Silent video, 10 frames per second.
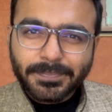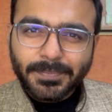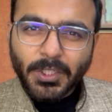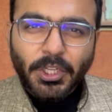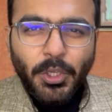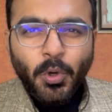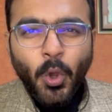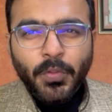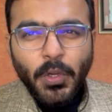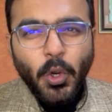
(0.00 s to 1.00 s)
Do you
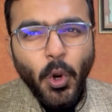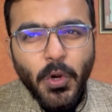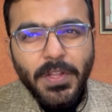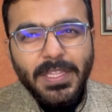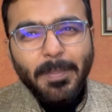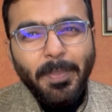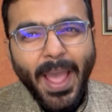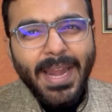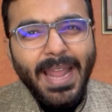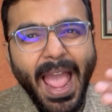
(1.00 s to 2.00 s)
know the good, the
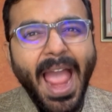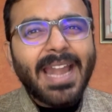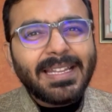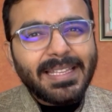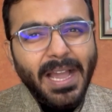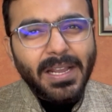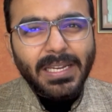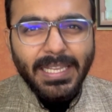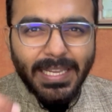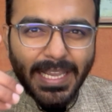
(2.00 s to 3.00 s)
bad, and the
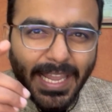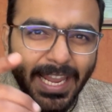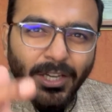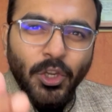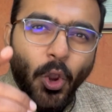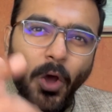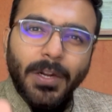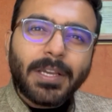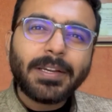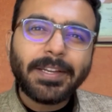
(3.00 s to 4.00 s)
ugly in your
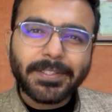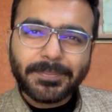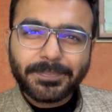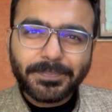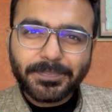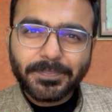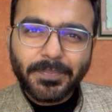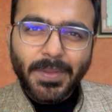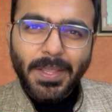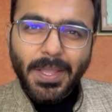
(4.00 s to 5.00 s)
career?
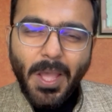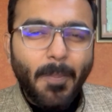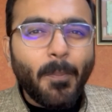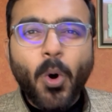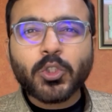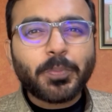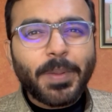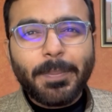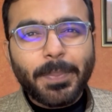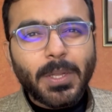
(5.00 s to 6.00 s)
Most
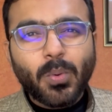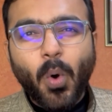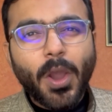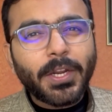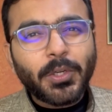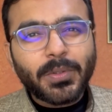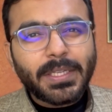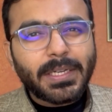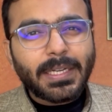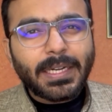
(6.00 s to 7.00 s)
people walk into
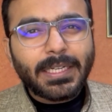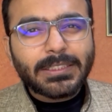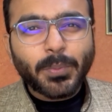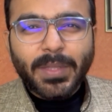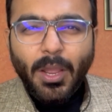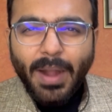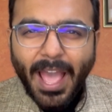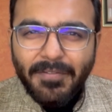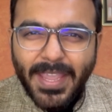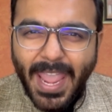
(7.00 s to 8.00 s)
their careers without
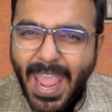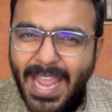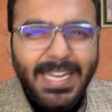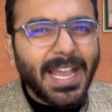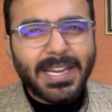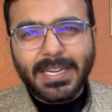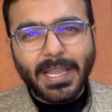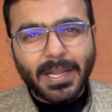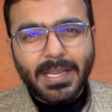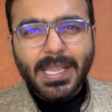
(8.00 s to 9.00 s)
having any
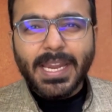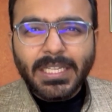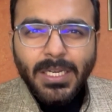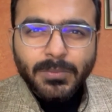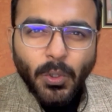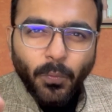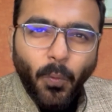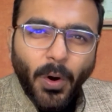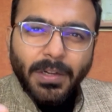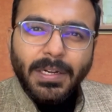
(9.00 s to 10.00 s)
idea in terms of
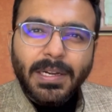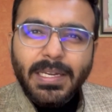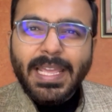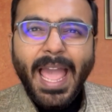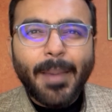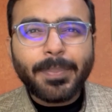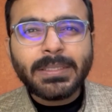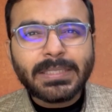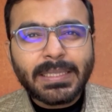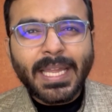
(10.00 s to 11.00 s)
what really
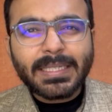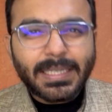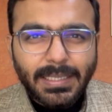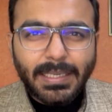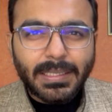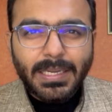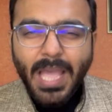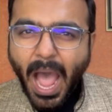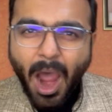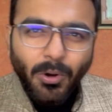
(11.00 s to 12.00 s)
happens in that career,
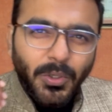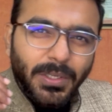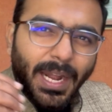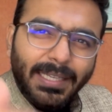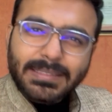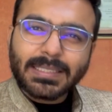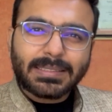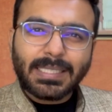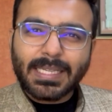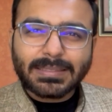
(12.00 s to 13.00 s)
how to crack
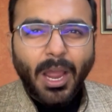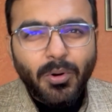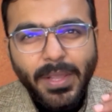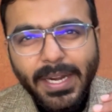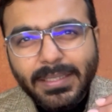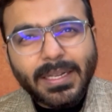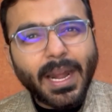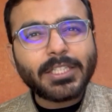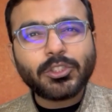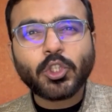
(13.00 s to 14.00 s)
success, how to get the
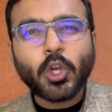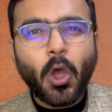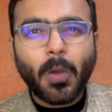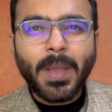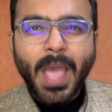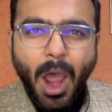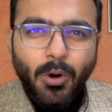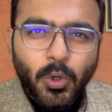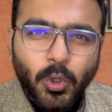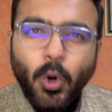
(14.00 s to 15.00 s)
right job, how
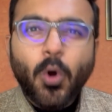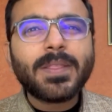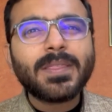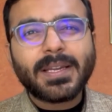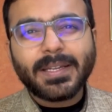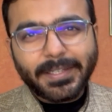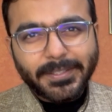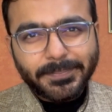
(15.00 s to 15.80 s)
to grow in the career.